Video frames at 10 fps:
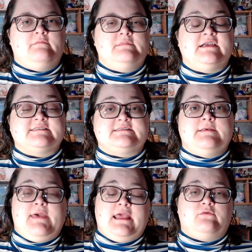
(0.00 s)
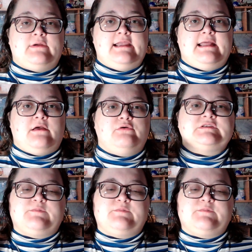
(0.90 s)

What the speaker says: there's the male right now who's